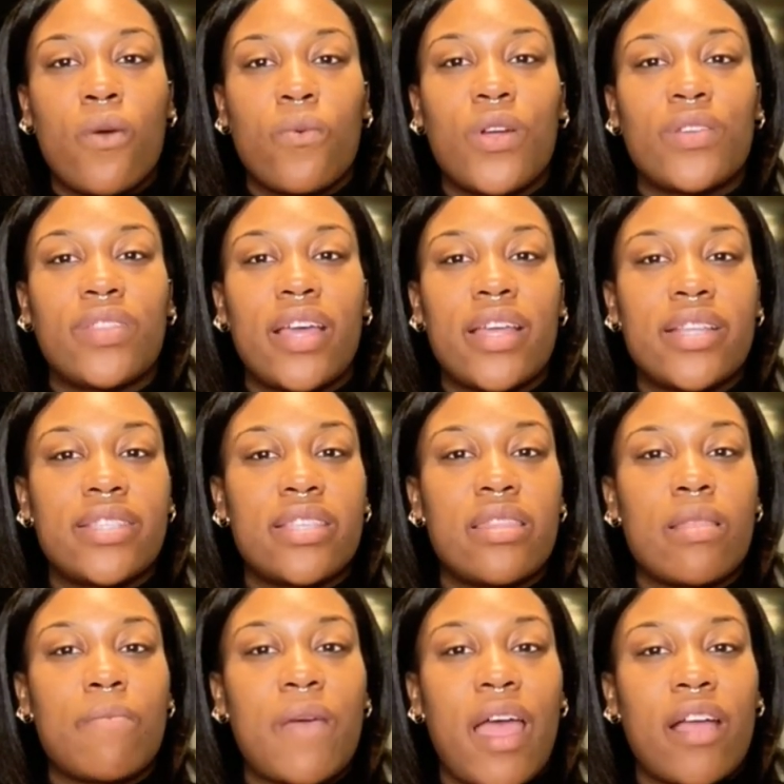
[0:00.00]
where that is
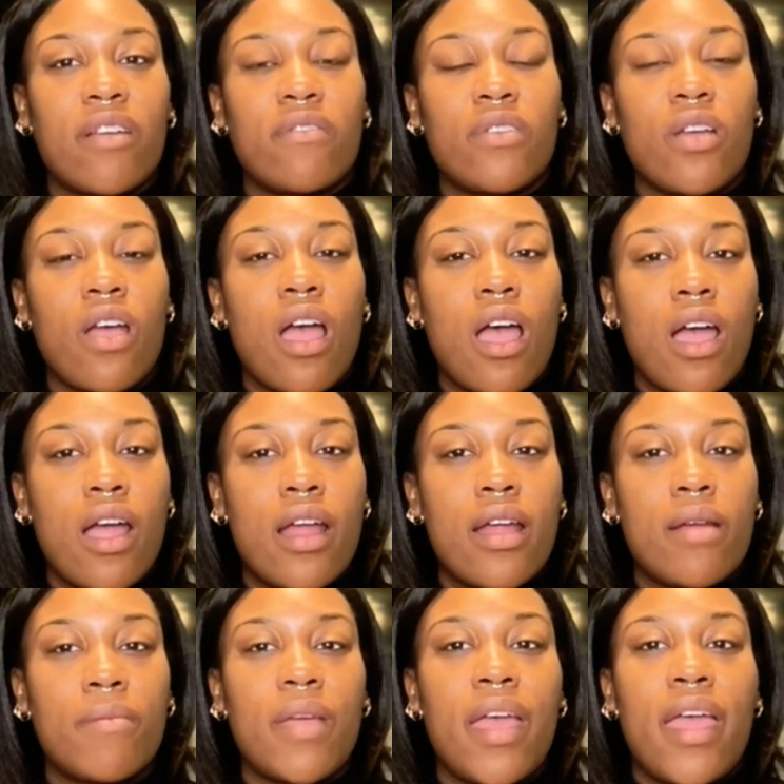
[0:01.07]
in the back of your
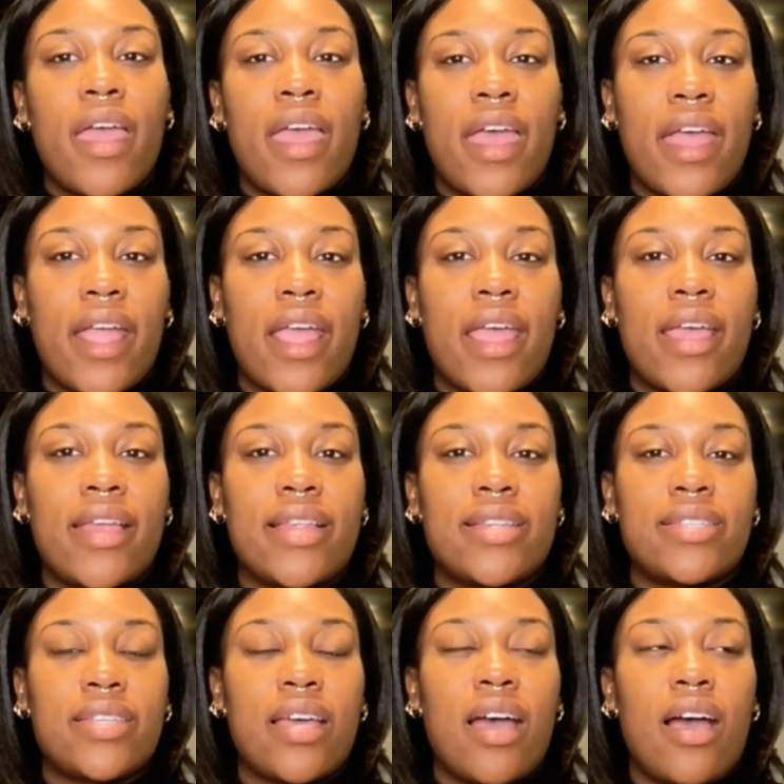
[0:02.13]
arm,
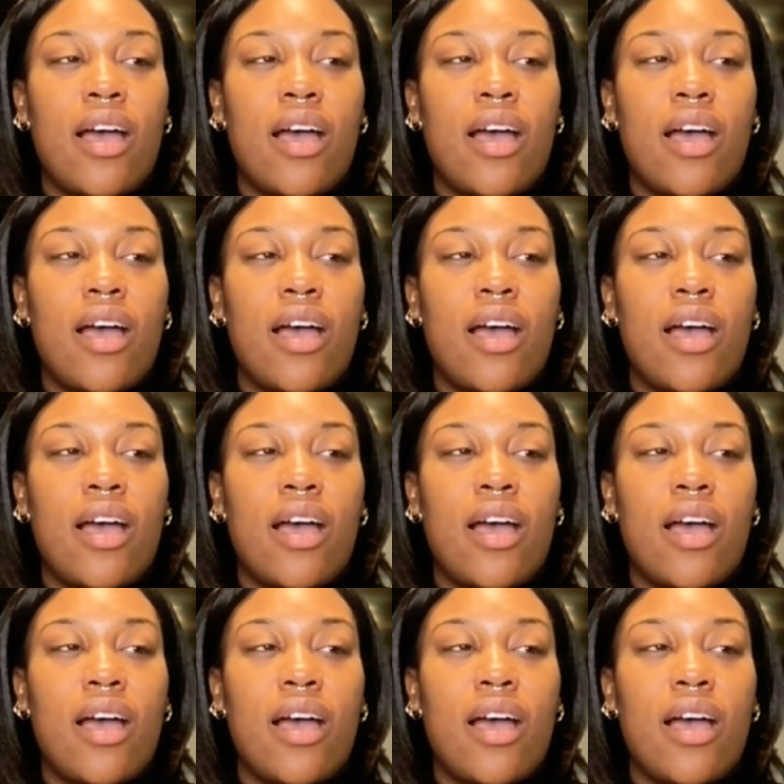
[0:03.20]
and